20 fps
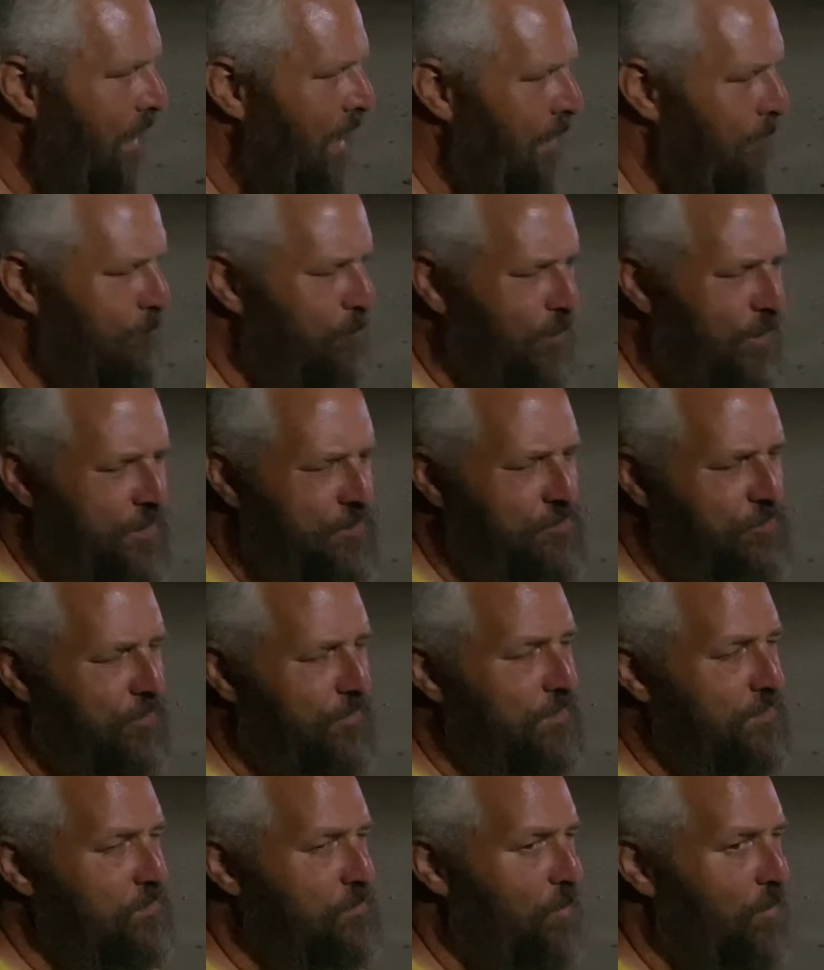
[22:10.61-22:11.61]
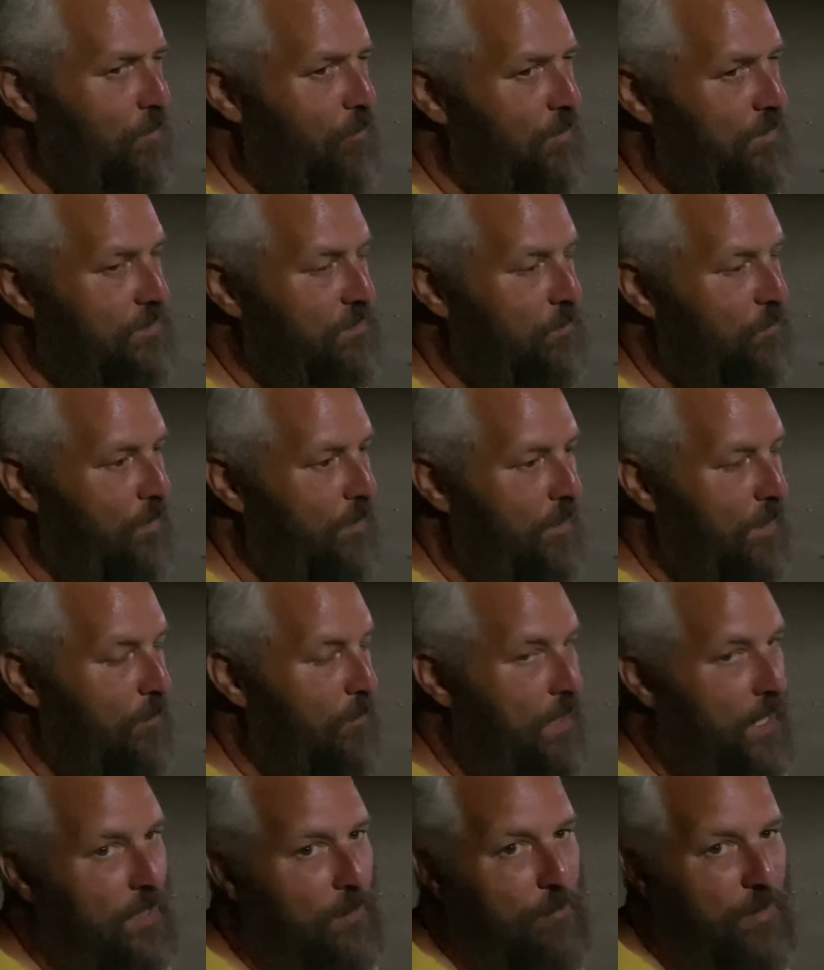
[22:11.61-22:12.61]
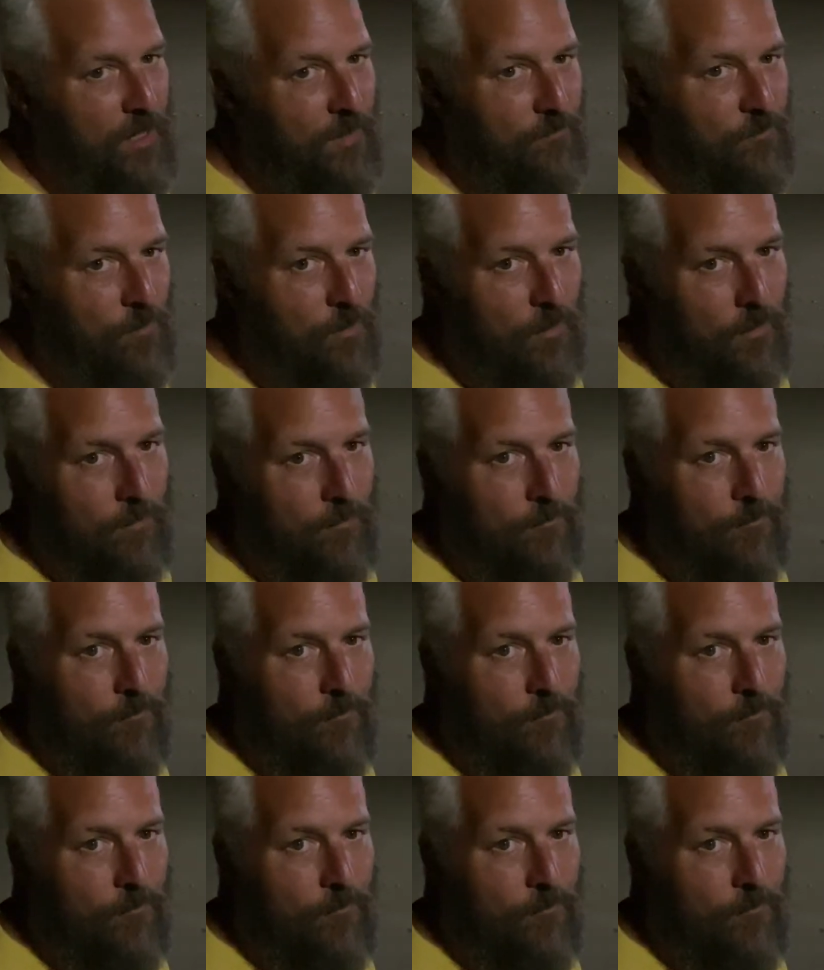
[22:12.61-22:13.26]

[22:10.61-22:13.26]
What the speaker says: I'm pretty sure this one wasn't one that we had to pay for.